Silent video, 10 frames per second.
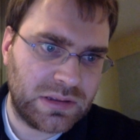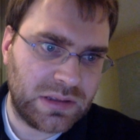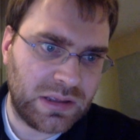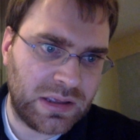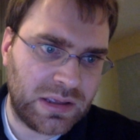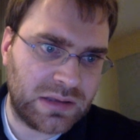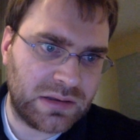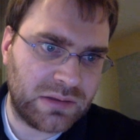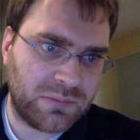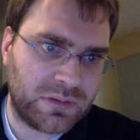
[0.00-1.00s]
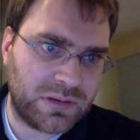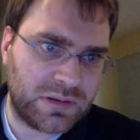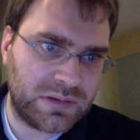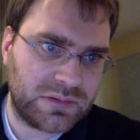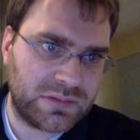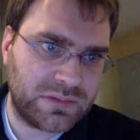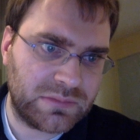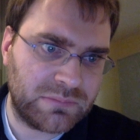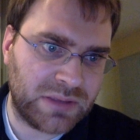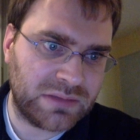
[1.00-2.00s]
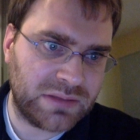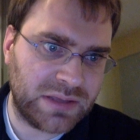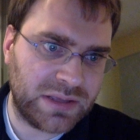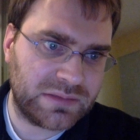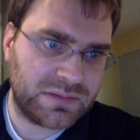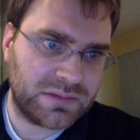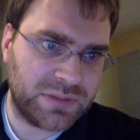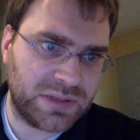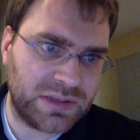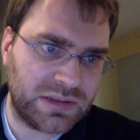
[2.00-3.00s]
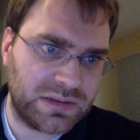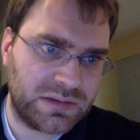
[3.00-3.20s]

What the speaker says: And I want my length to be